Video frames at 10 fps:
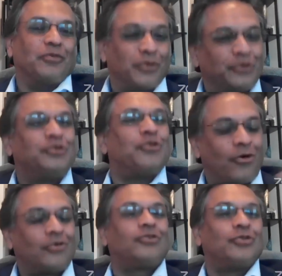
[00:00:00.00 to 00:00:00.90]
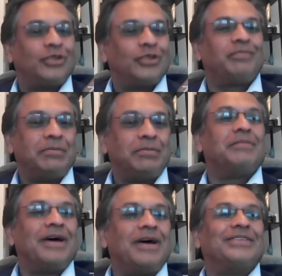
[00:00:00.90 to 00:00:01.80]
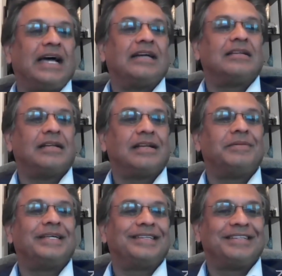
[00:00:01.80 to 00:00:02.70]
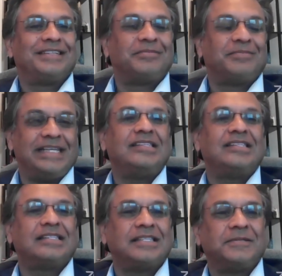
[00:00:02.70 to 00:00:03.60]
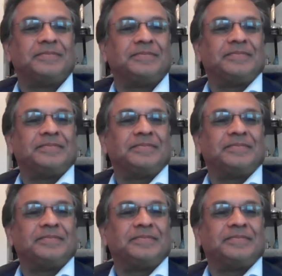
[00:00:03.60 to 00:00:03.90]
Would you talk to the people about that a little bit, please?